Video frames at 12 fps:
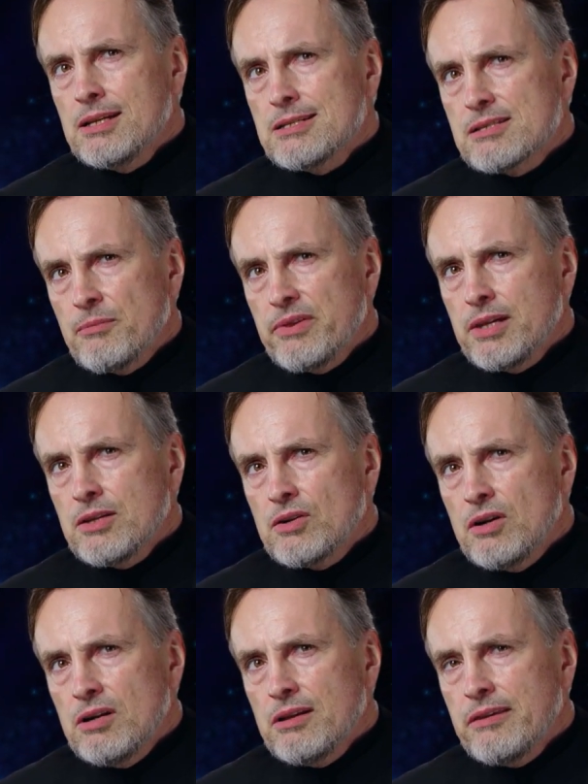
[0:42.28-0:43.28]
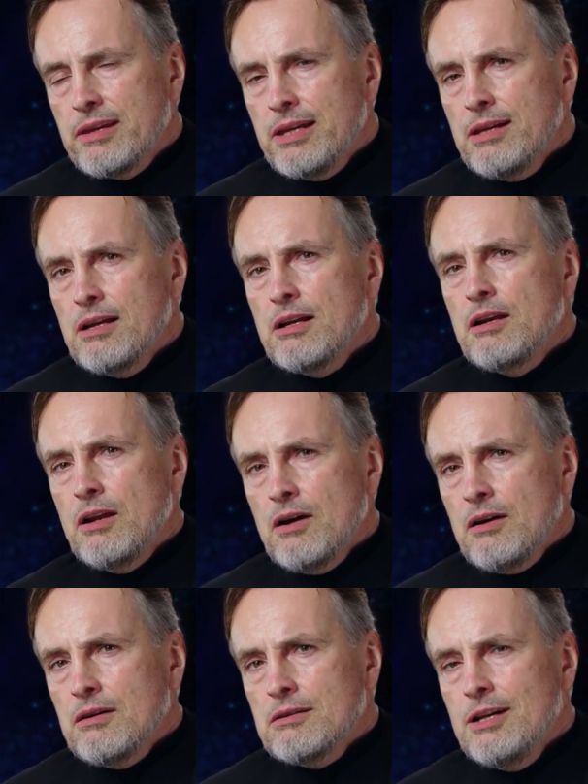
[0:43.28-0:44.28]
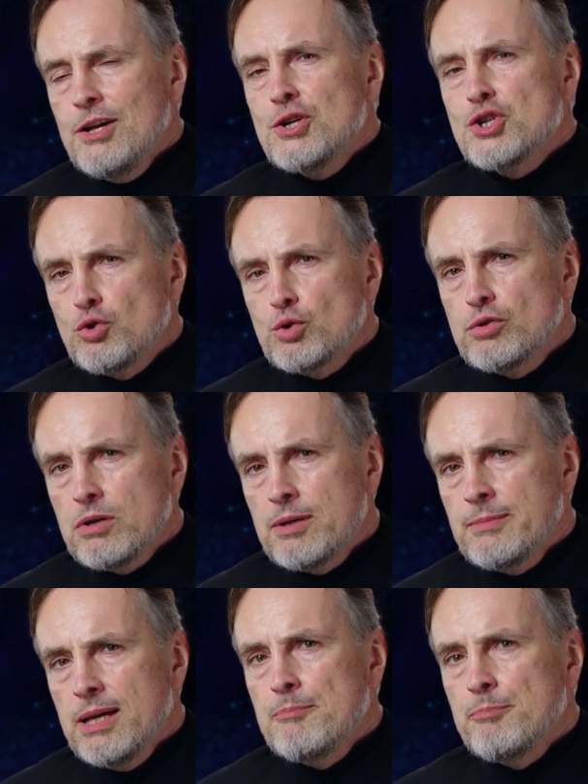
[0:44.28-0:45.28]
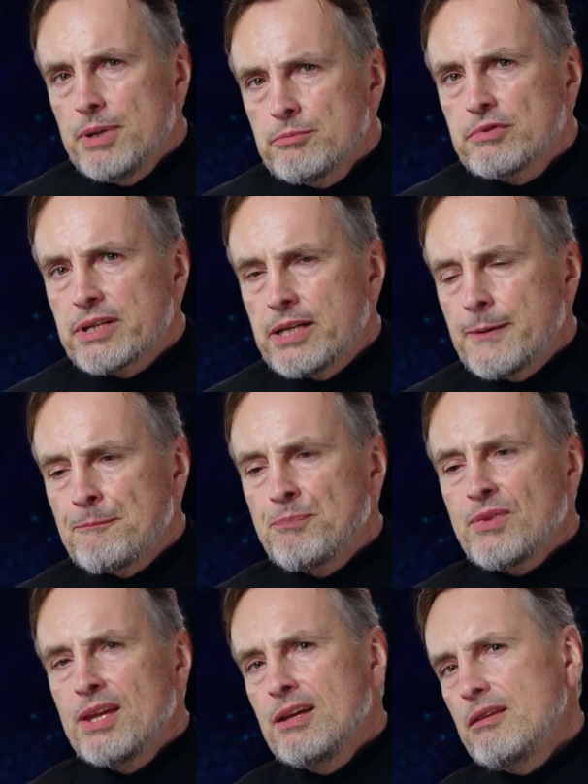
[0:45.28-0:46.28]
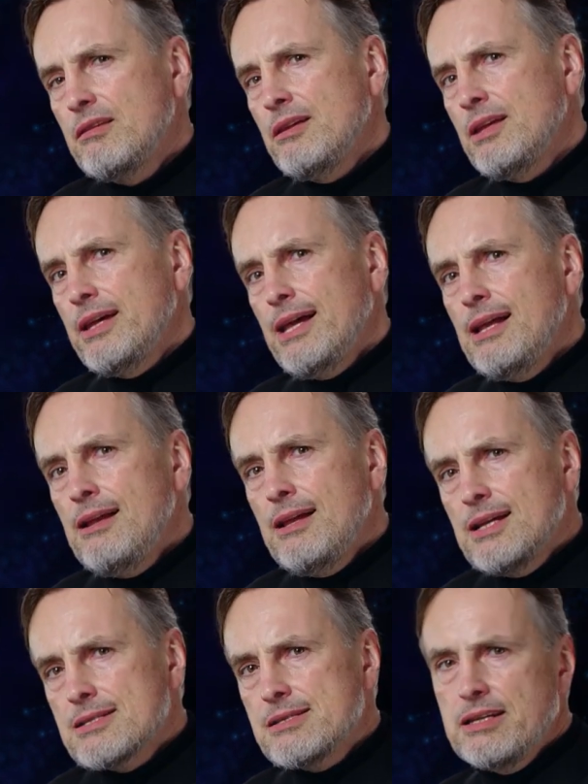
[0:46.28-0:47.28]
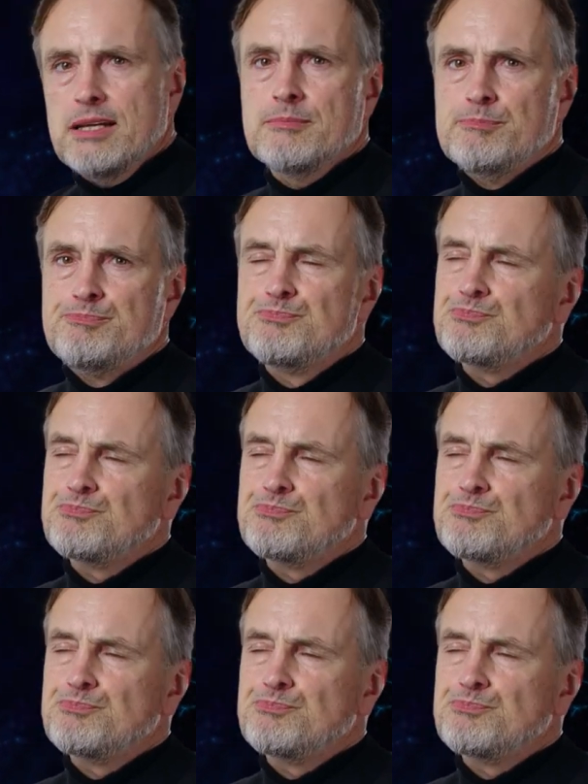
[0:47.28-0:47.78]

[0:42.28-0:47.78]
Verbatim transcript: something called the long short-term memory, the LSTM.